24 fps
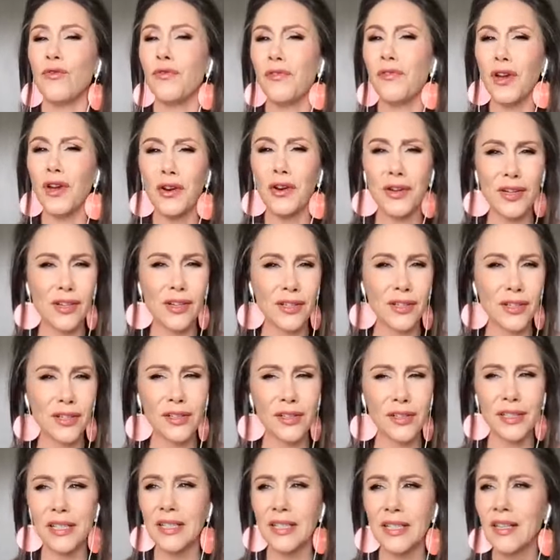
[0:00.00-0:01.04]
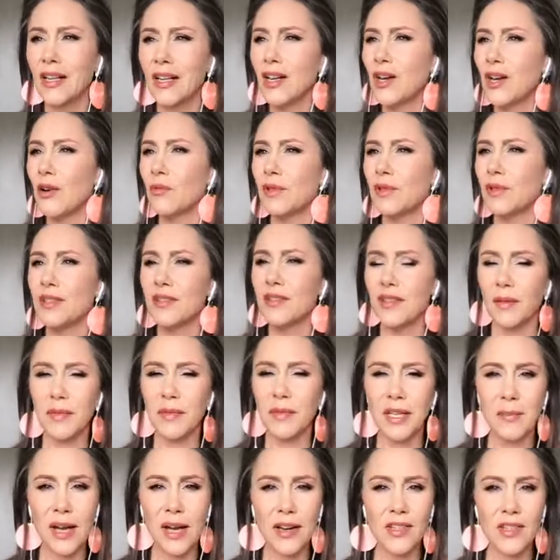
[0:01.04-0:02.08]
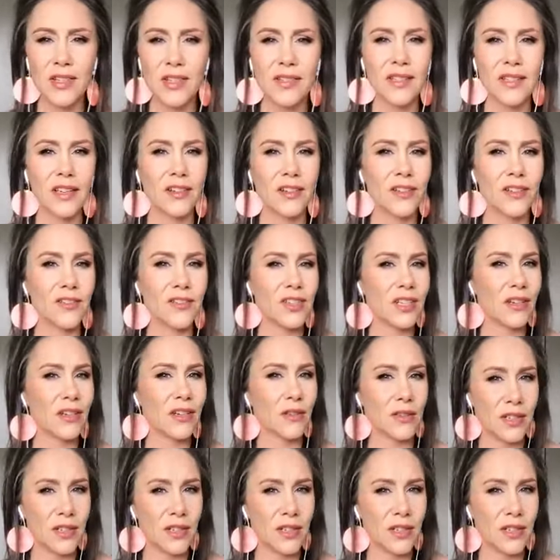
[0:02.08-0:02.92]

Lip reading: very clearly when something matches the energy